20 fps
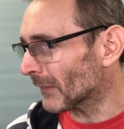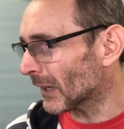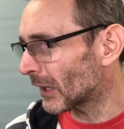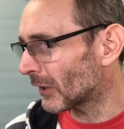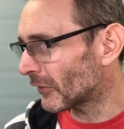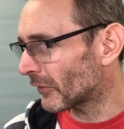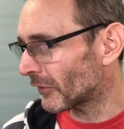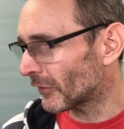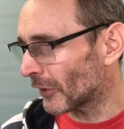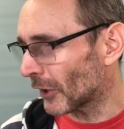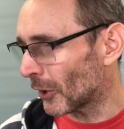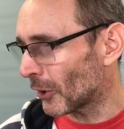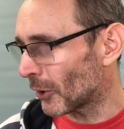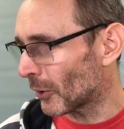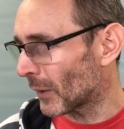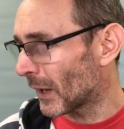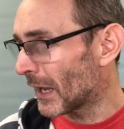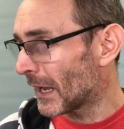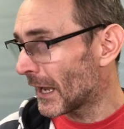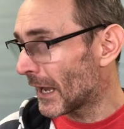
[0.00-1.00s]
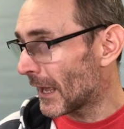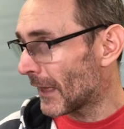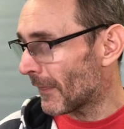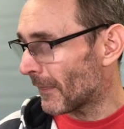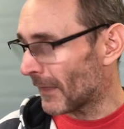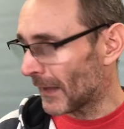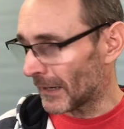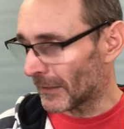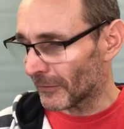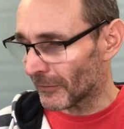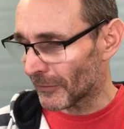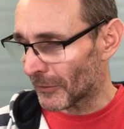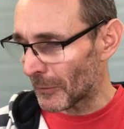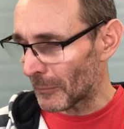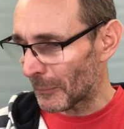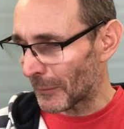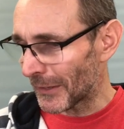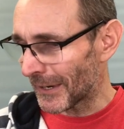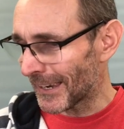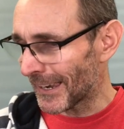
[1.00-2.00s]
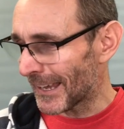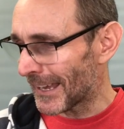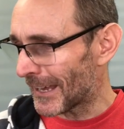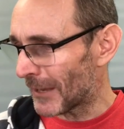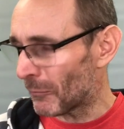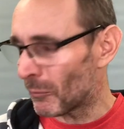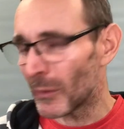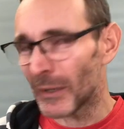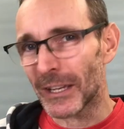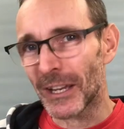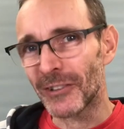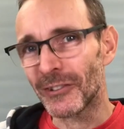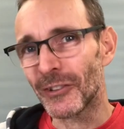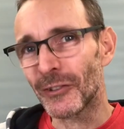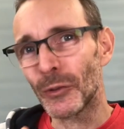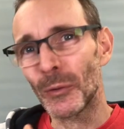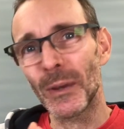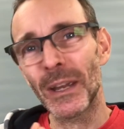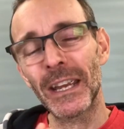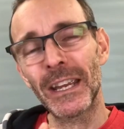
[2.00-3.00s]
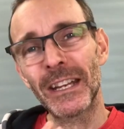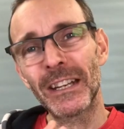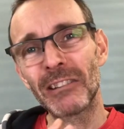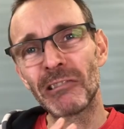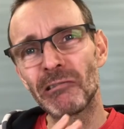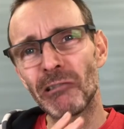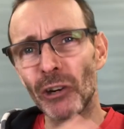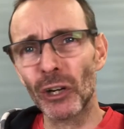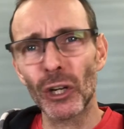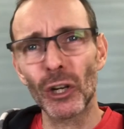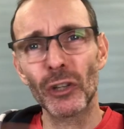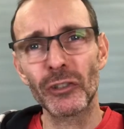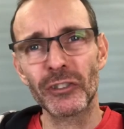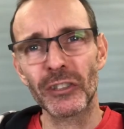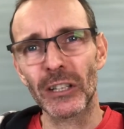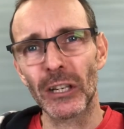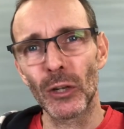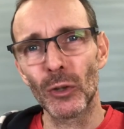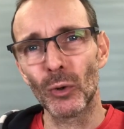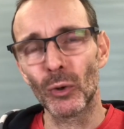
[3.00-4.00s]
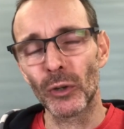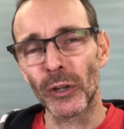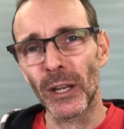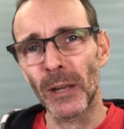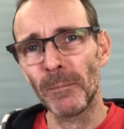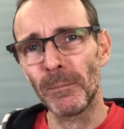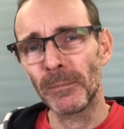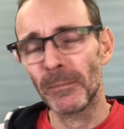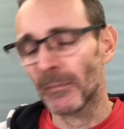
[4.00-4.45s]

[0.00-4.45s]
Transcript: So that's the plan. We're going to do it in chronological order.